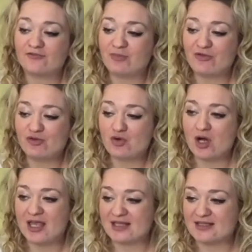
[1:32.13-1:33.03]
before
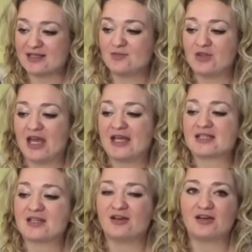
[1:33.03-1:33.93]
I get started with
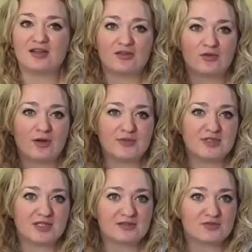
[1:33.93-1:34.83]
that, I thought I would
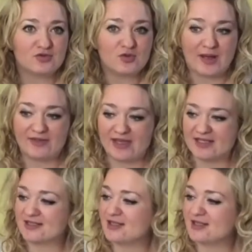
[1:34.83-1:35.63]
talk to you about this.